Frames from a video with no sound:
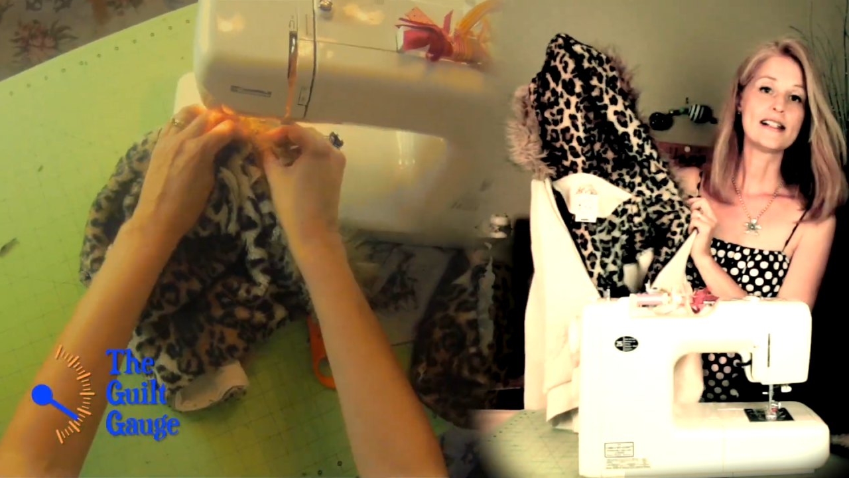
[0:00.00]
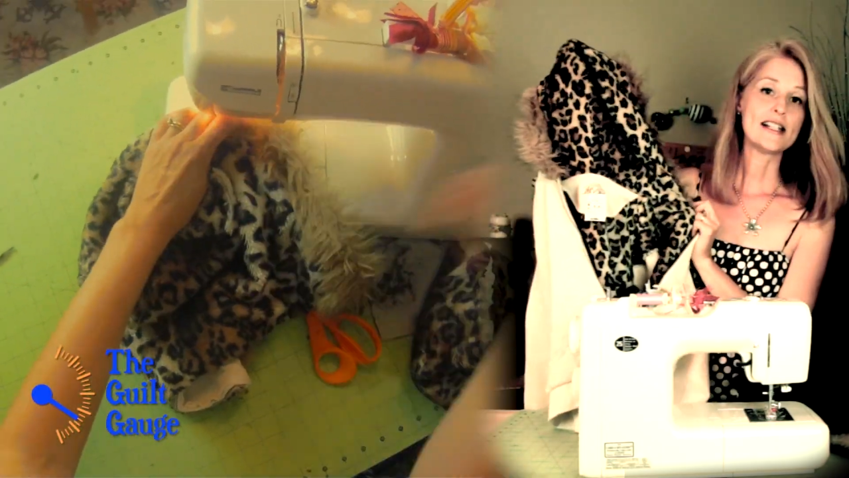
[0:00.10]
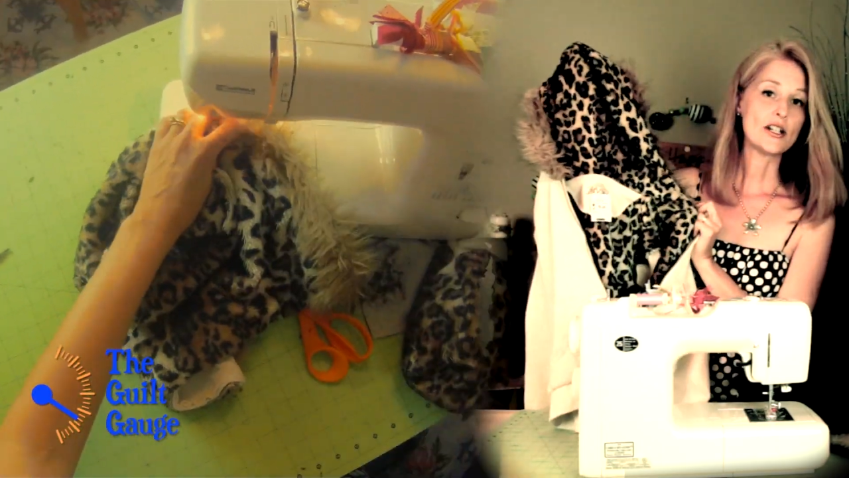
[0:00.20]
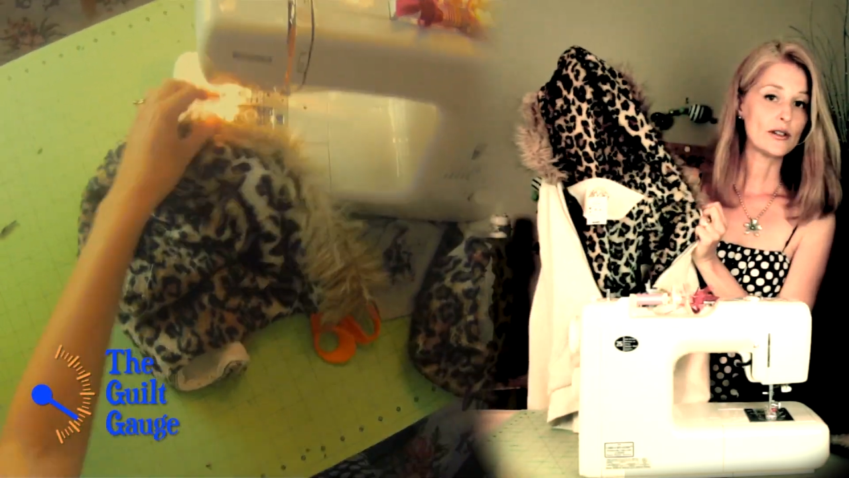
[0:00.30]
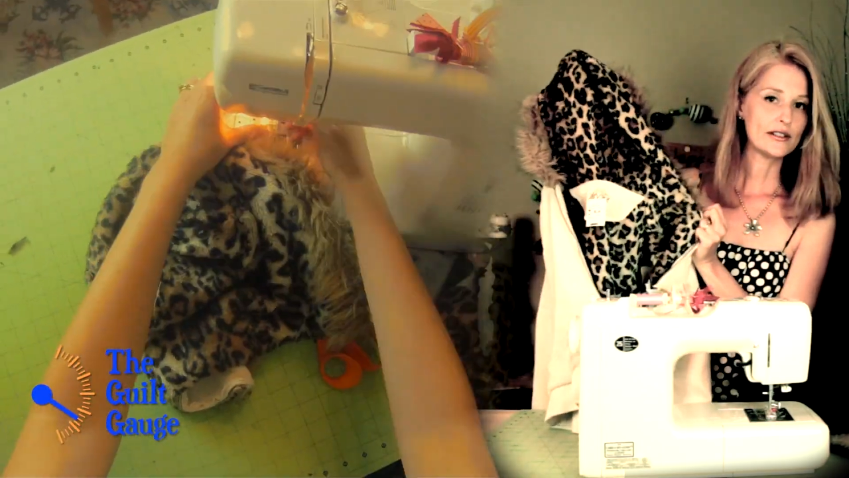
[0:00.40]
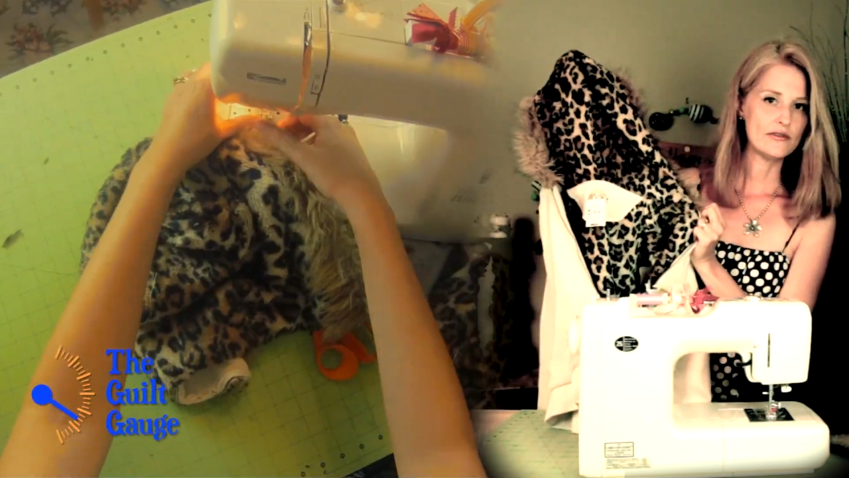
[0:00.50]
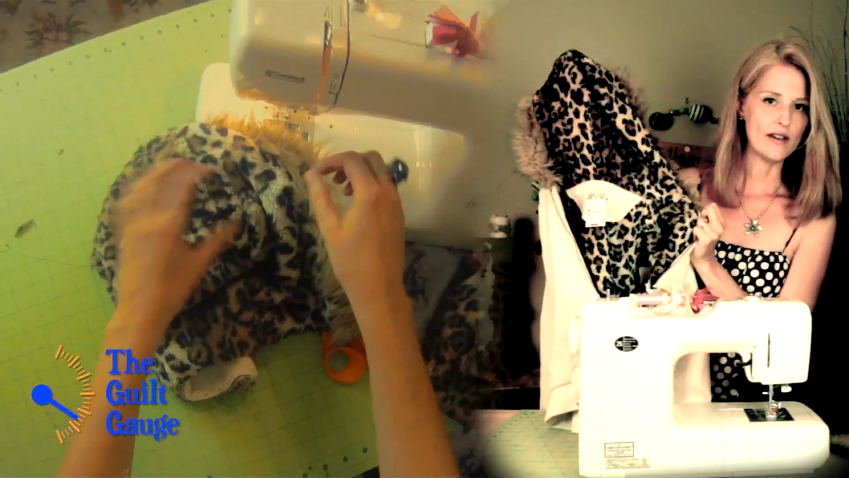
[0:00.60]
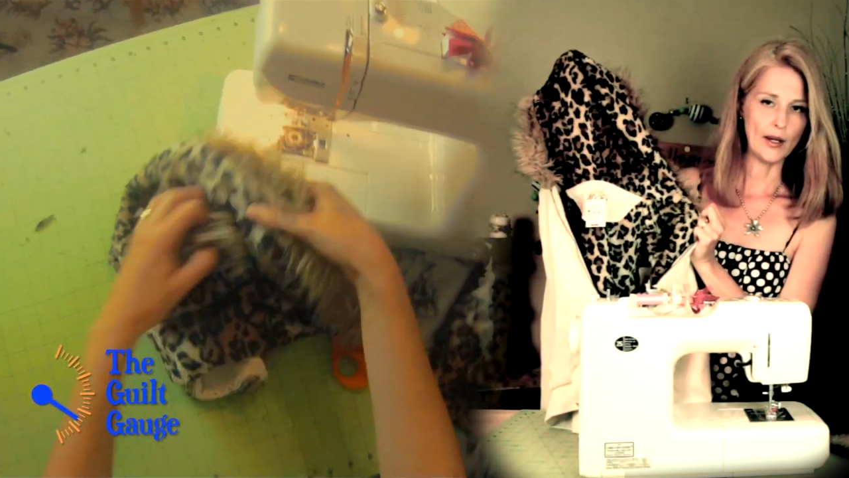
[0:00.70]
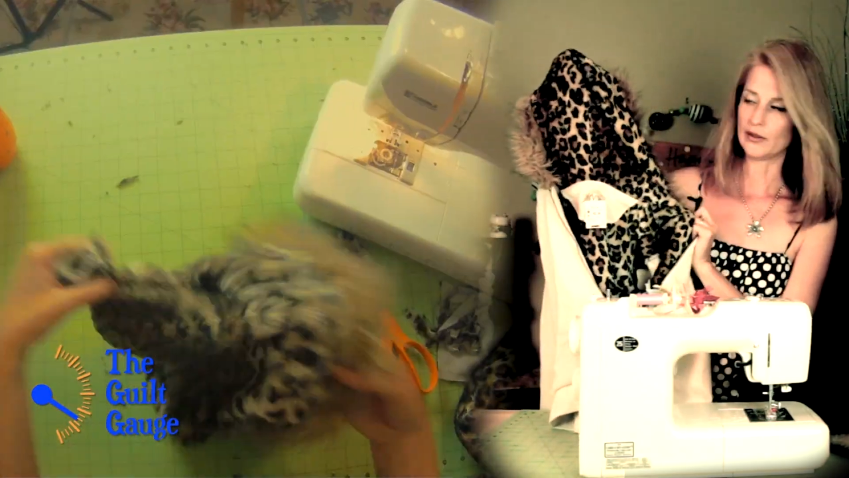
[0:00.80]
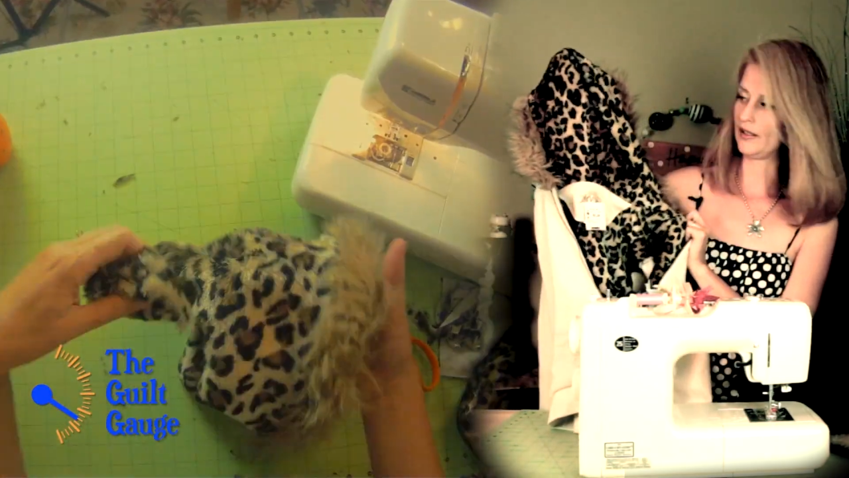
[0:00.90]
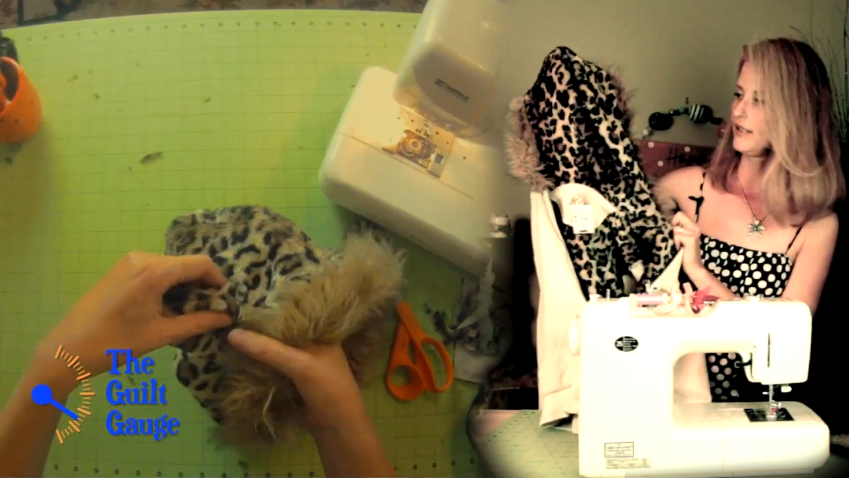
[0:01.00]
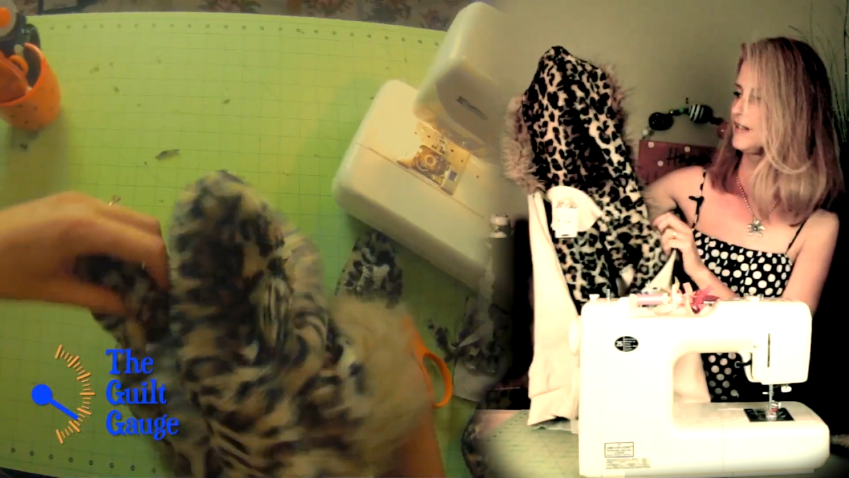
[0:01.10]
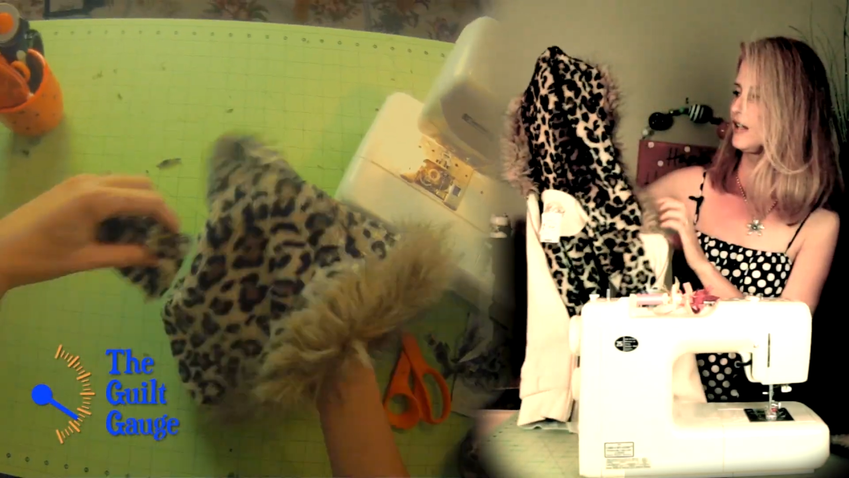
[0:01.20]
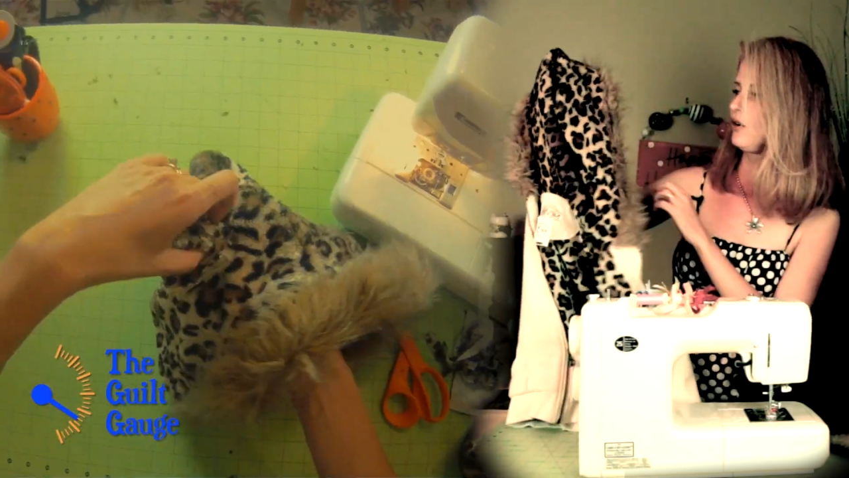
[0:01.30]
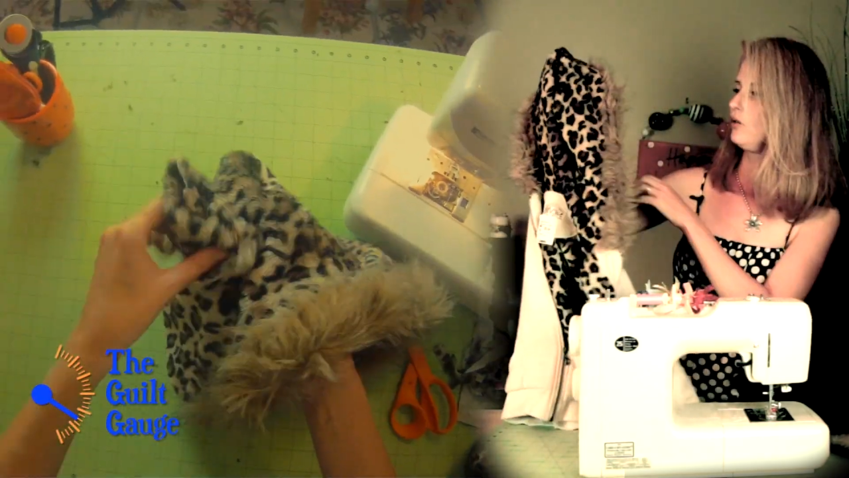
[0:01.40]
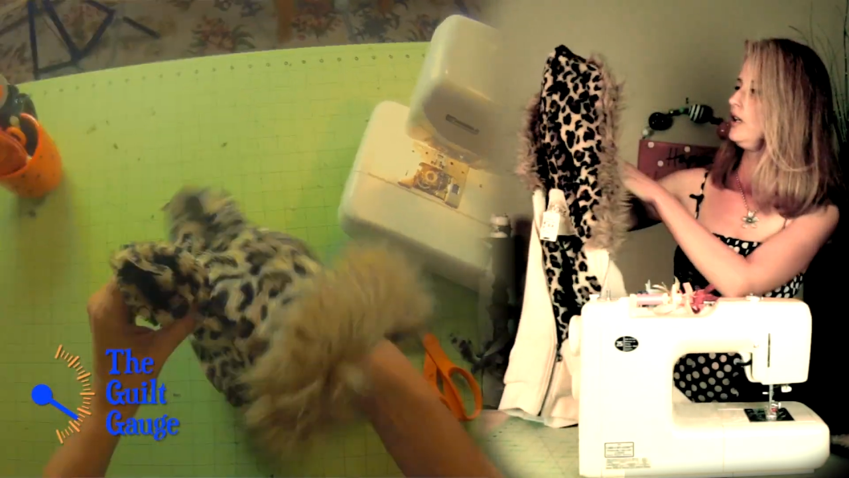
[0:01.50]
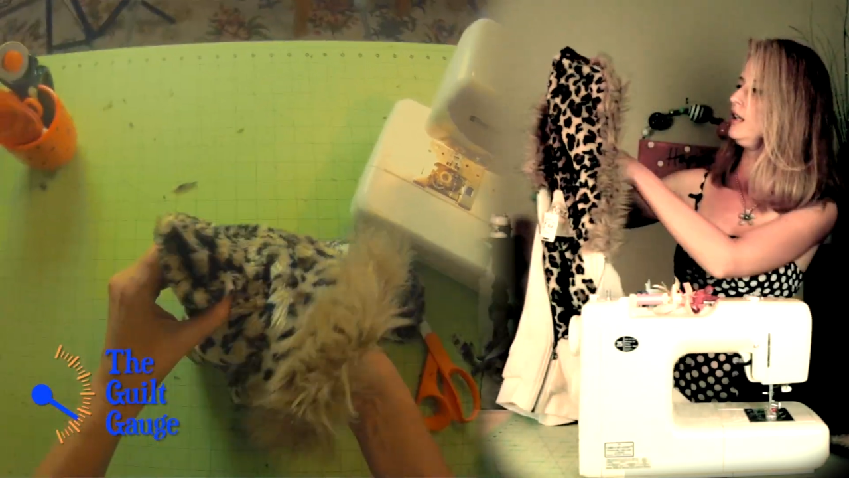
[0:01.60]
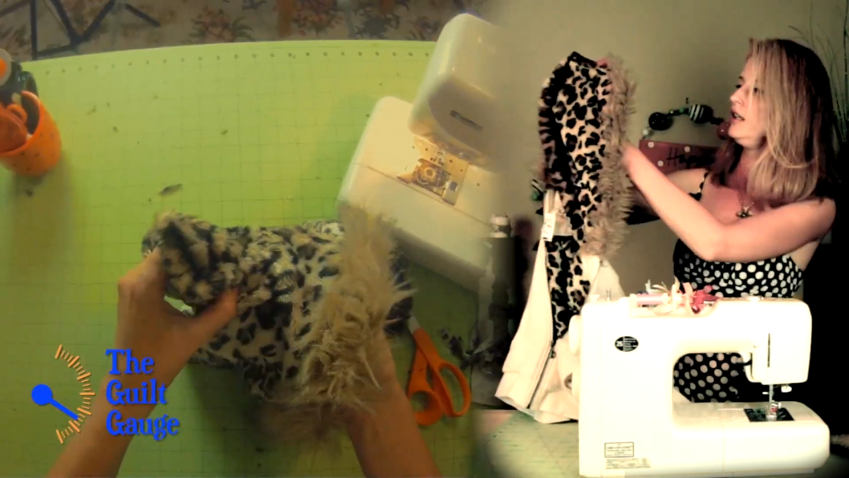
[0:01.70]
secretly fabulous. So